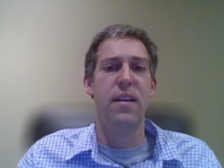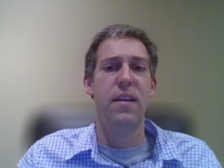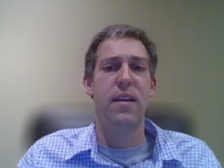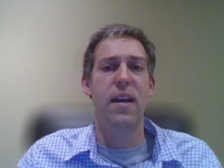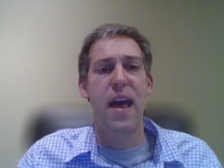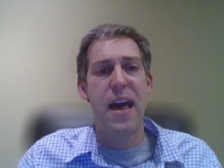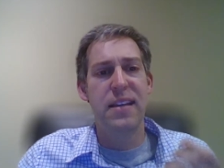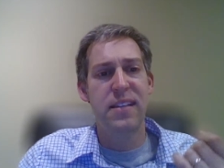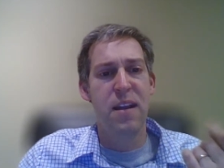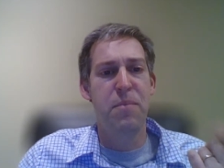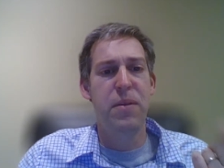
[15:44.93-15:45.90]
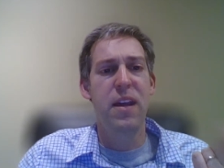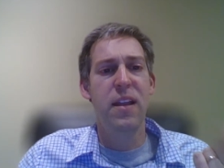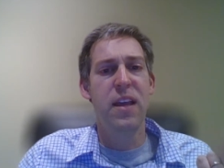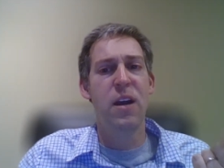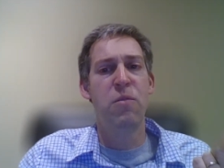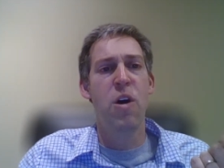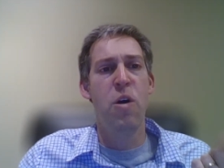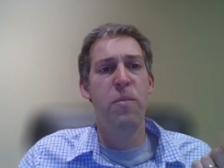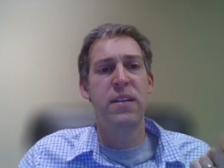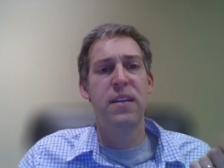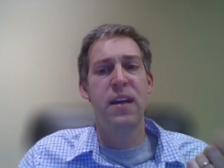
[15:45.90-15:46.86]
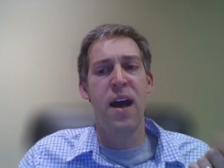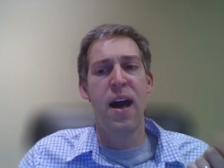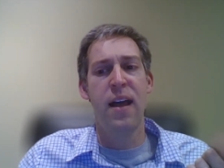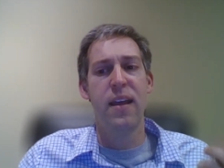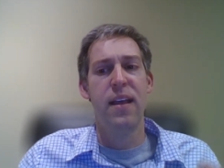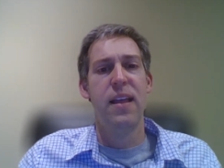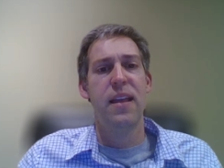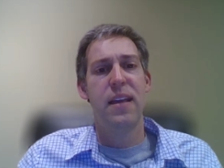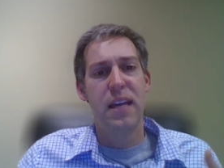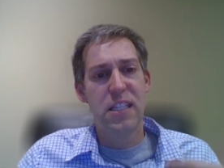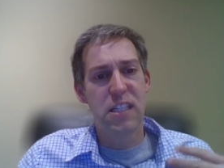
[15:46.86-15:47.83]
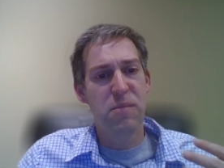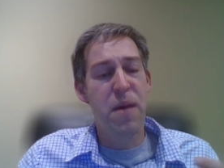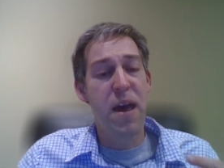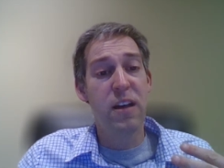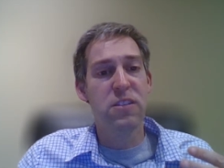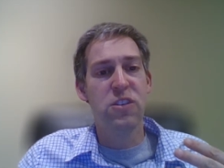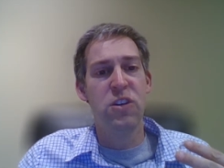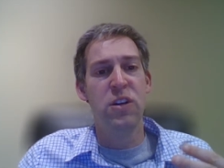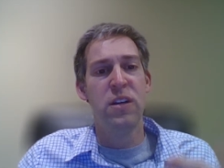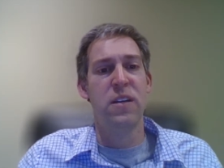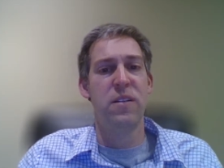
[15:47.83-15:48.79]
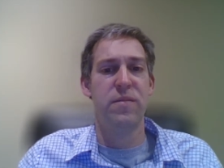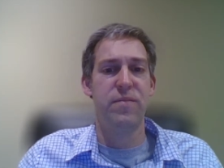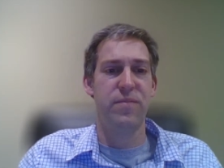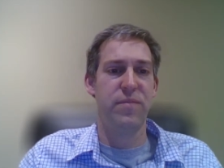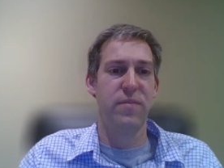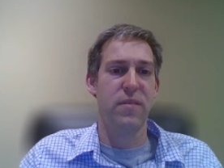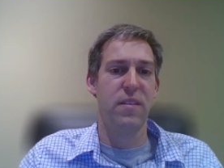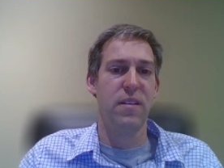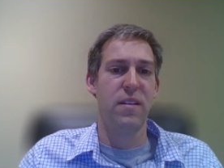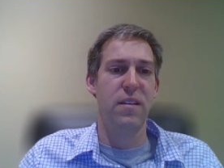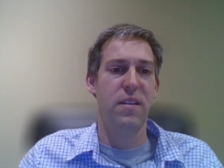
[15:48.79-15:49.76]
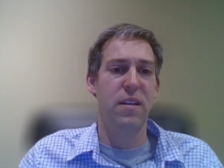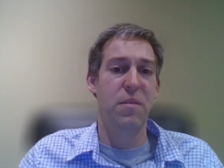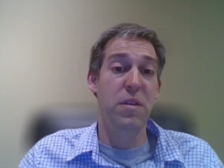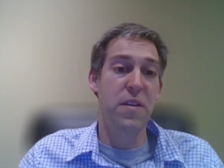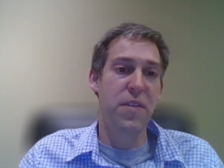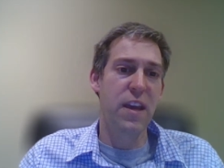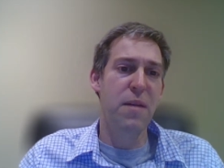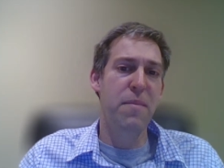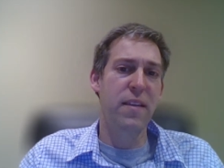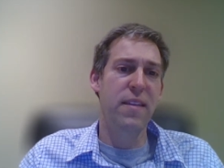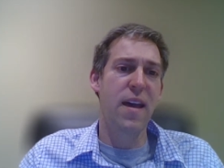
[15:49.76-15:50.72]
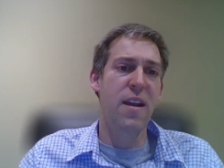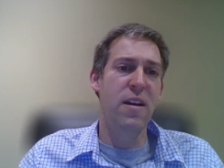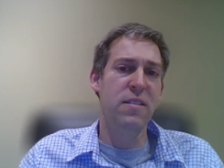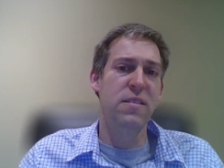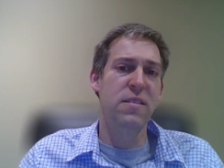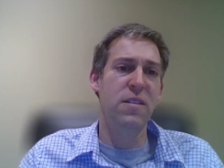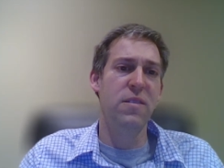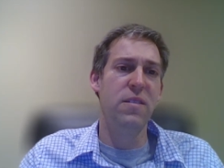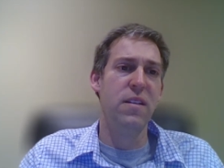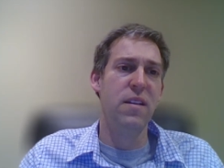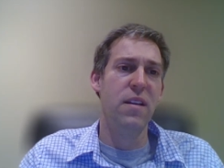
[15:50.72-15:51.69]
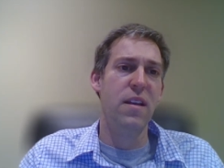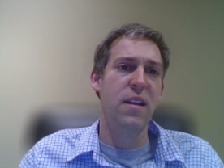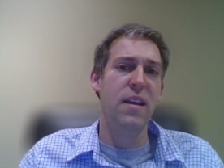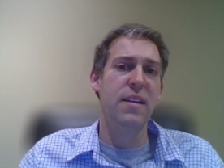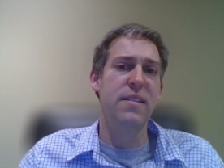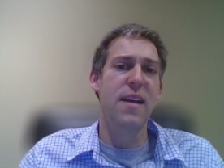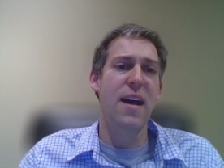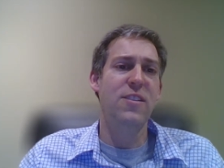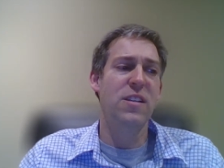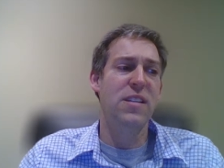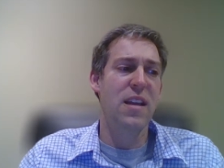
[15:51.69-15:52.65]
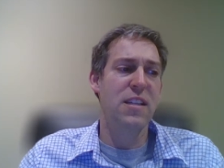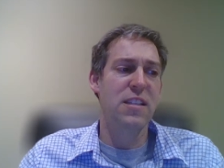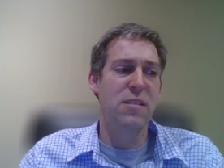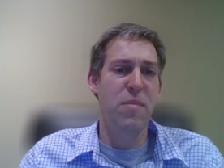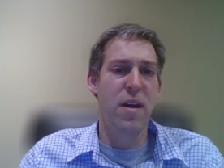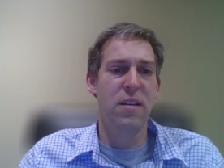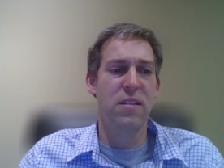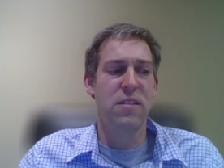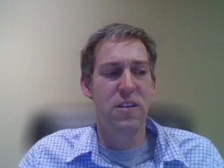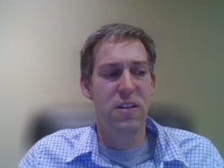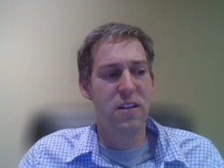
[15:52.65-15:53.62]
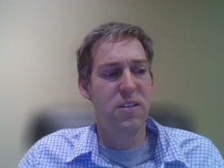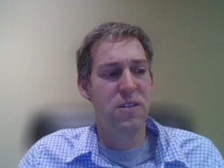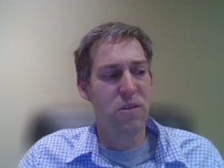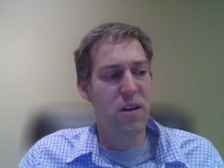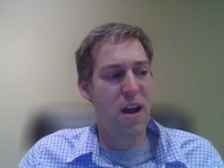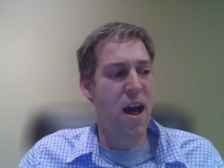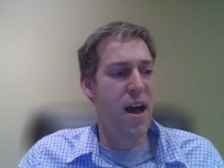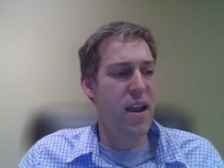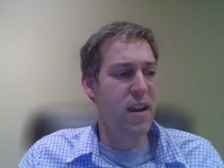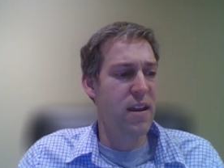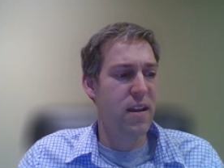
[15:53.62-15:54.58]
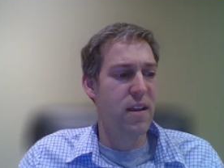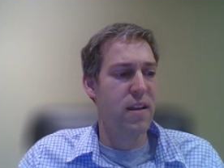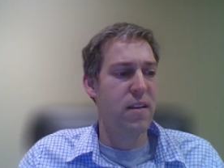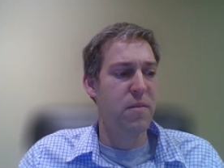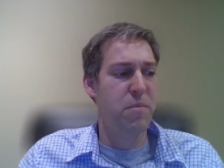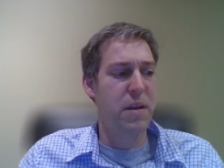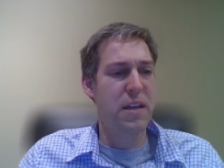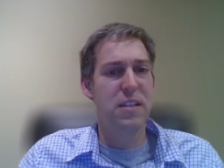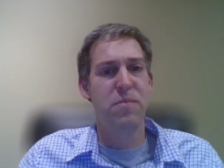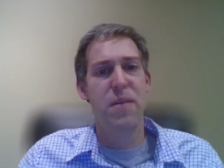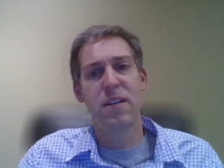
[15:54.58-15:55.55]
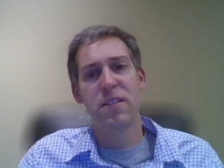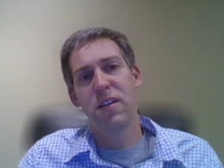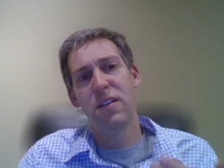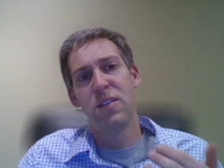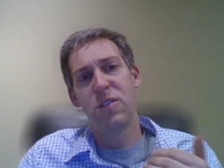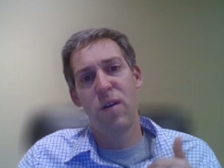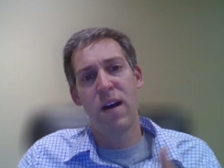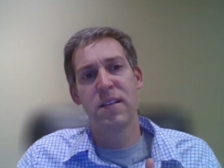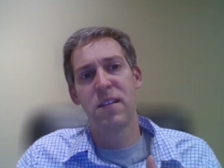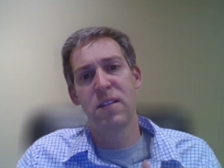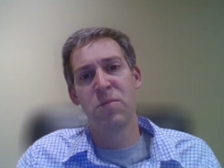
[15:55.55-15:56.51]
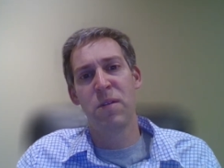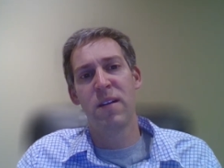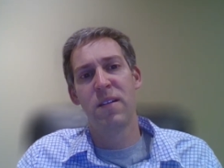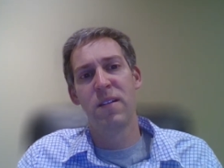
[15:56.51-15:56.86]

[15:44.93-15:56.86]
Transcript: It has an appealing aroma to God. It smells good. And when you think about that also, it's not just that it smells good to God, but it smells good to us as well.